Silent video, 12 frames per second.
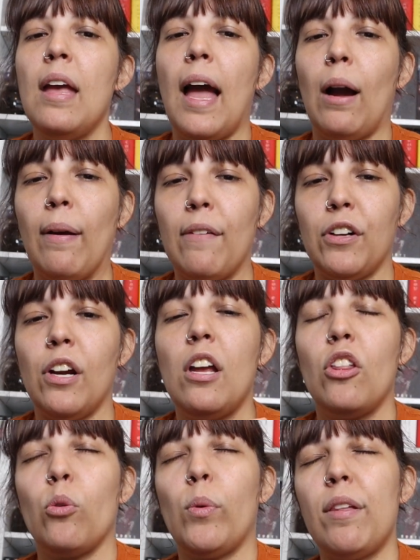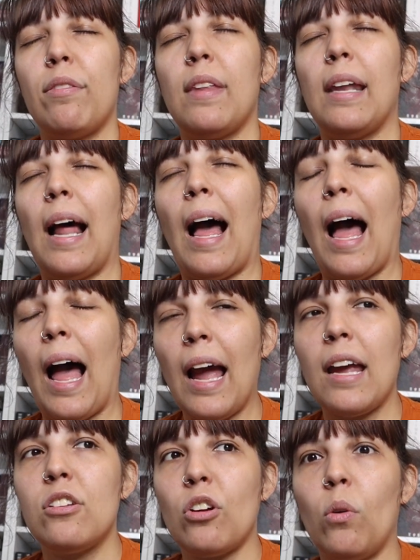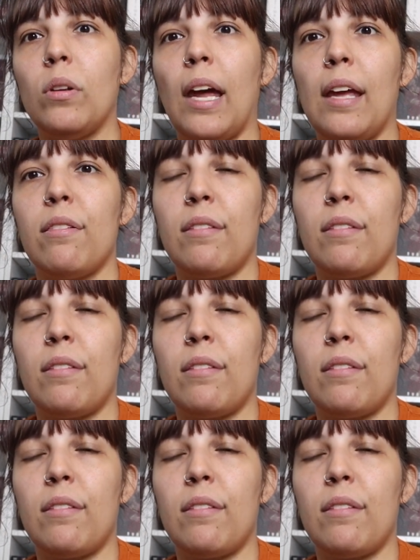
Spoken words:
However, the reason that I don't like